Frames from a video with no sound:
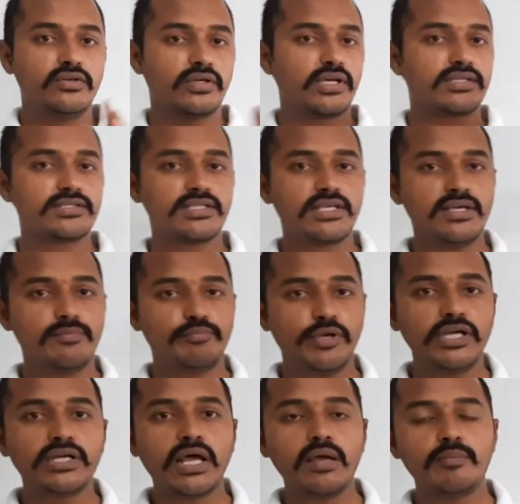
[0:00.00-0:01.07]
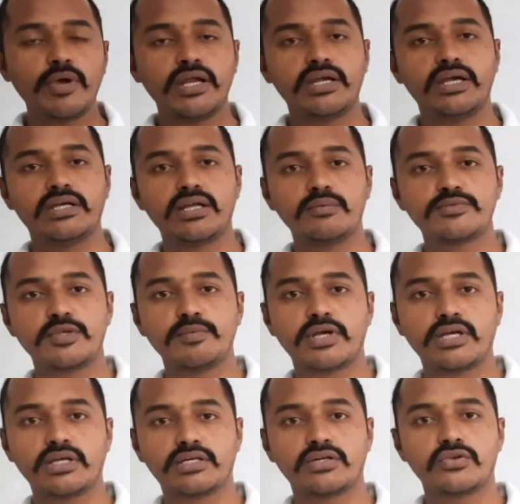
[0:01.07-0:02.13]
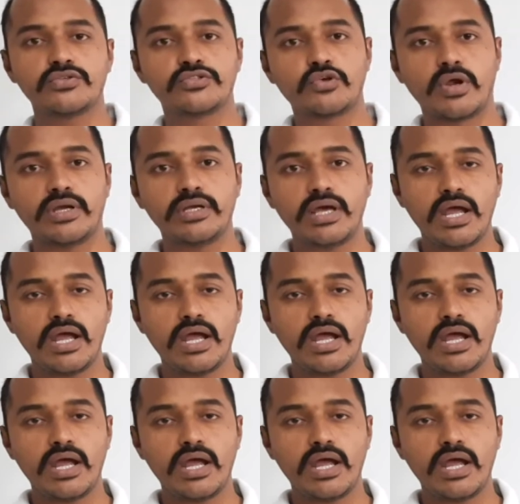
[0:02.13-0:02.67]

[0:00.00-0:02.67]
you can see p-type and n-type semiconductors joined,